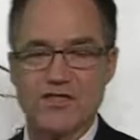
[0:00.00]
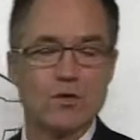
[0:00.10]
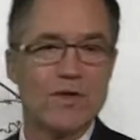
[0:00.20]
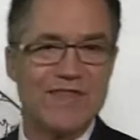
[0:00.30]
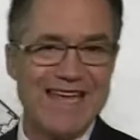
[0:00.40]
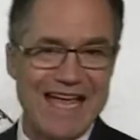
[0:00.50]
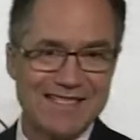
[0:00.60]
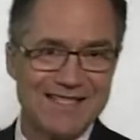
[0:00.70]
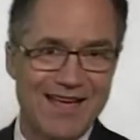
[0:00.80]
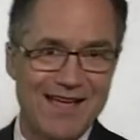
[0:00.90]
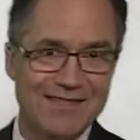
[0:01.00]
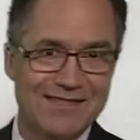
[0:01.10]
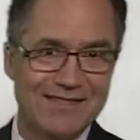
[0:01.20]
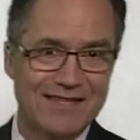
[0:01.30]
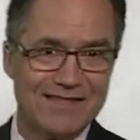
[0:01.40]
So what the NASA
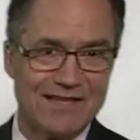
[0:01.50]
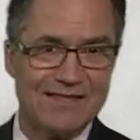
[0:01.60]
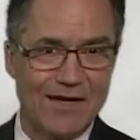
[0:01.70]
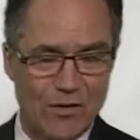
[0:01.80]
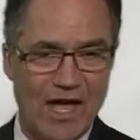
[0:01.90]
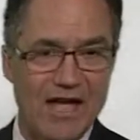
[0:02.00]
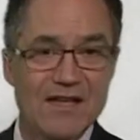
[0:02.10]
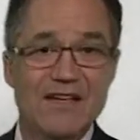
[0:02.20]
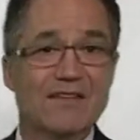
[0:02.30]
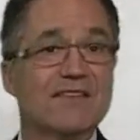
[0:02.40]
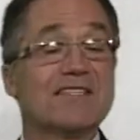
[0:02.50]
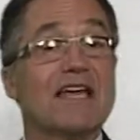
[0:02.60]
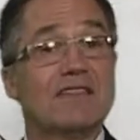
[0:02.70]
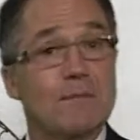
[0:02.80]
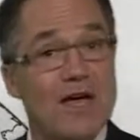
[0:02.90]
scientists did is they said, okay, let's
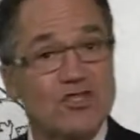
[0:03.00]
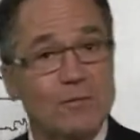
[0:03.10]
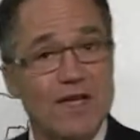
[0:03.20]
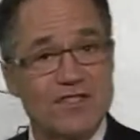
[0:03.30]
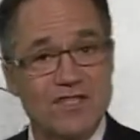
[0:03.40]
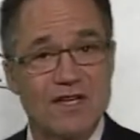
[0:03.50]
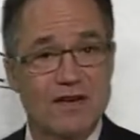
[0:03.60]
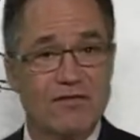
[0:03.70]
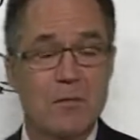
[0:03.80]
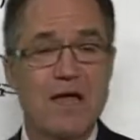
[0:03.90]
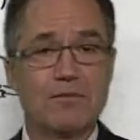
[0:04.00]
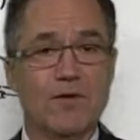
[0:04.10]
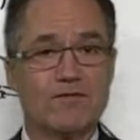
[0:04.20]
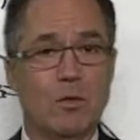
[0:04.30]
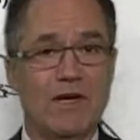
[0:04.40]
take the measurement from April
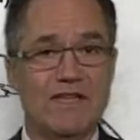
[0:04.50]
of twenty